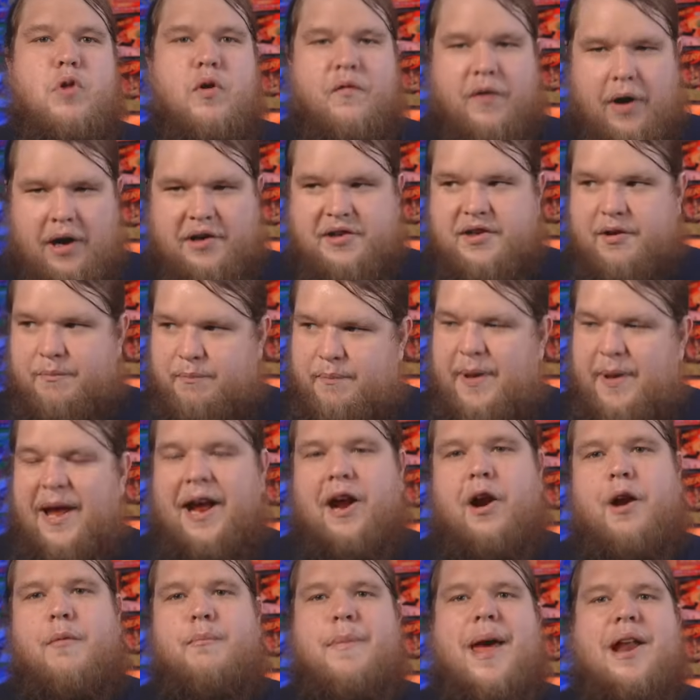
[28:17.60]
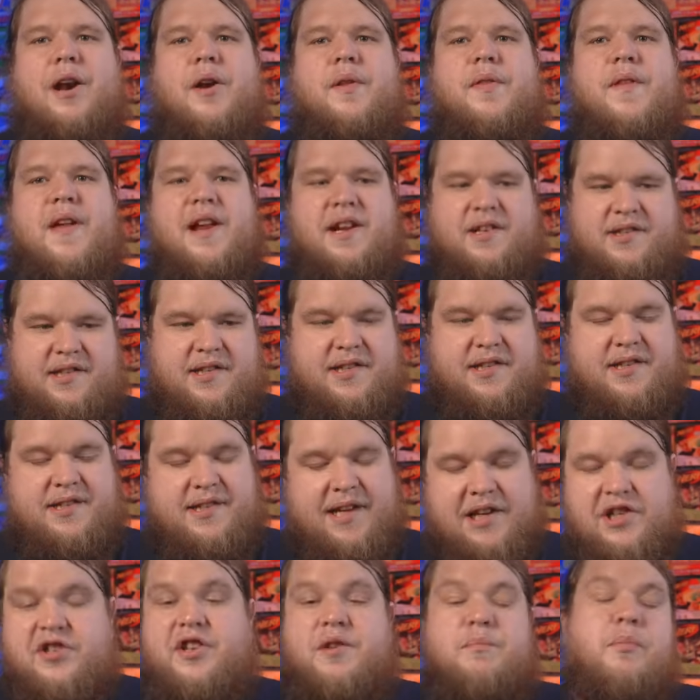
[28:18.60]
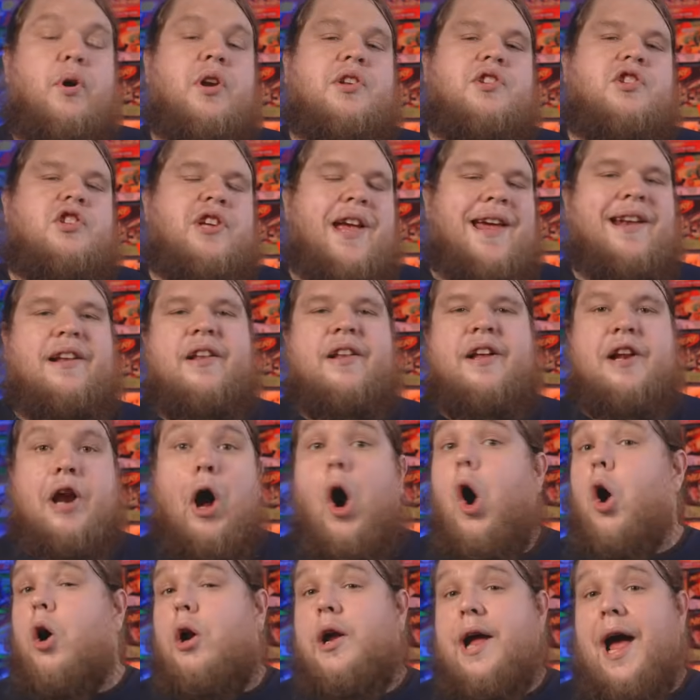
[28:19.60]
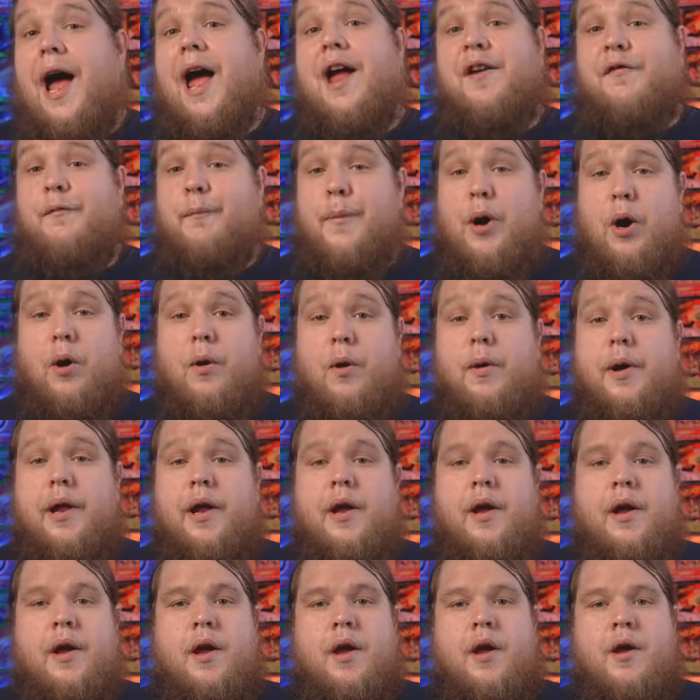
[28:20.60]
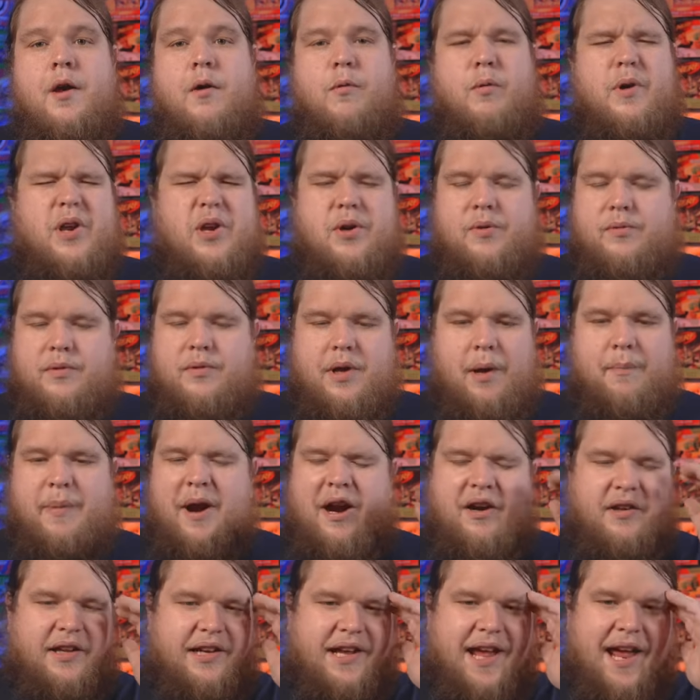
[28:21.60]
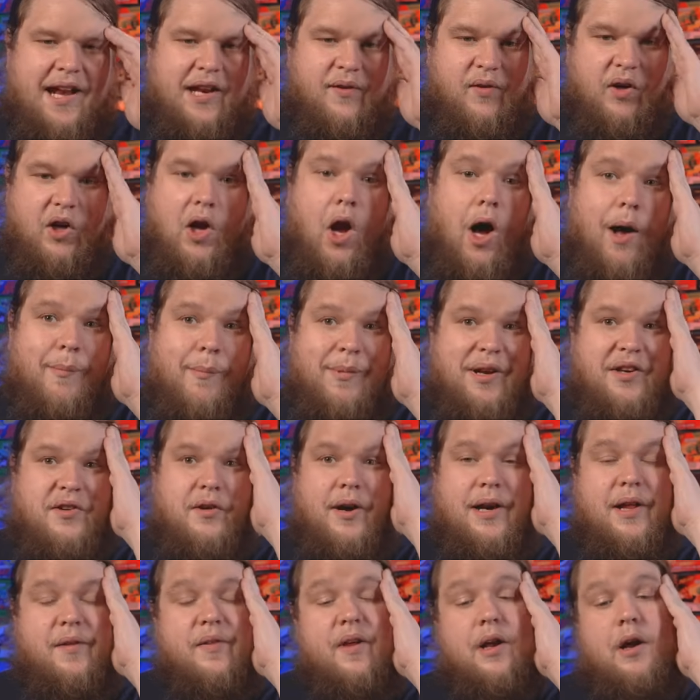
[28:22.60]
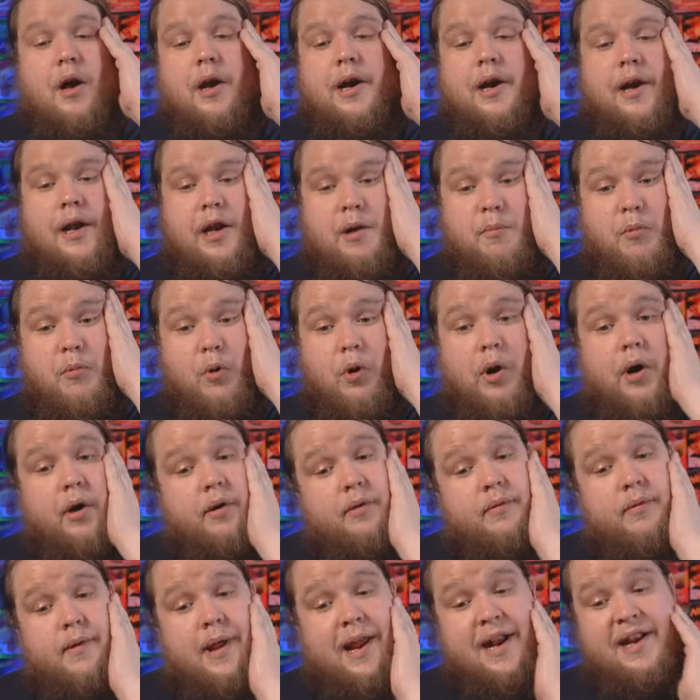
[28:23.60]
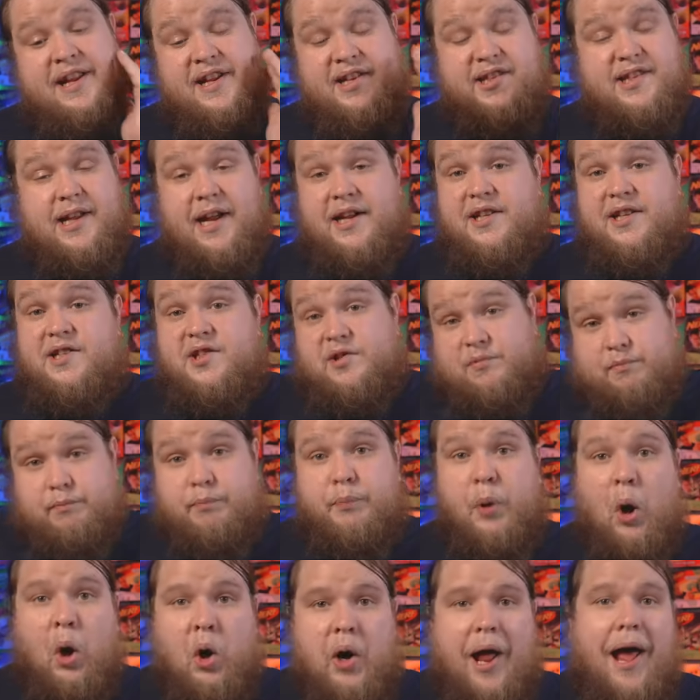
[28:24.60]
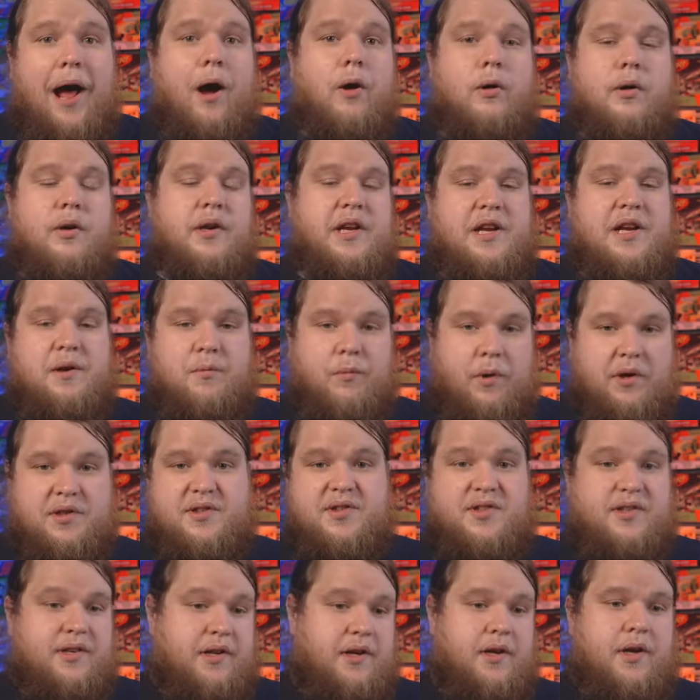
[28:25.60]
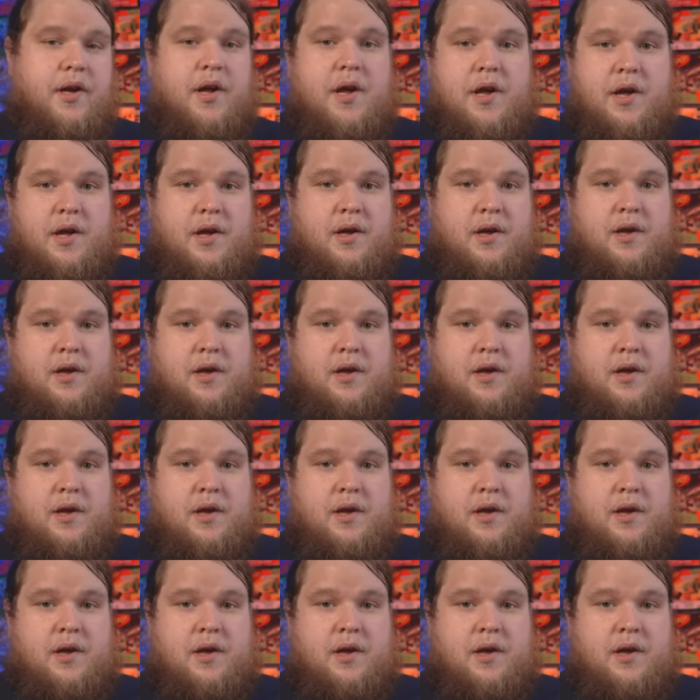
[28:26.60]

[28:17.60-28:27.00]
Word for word: move on to bigger and better things. He's essentially put his channel in archive mode, where you apparently can't even comment or anything on it anymore. And he cites burnout. He wants to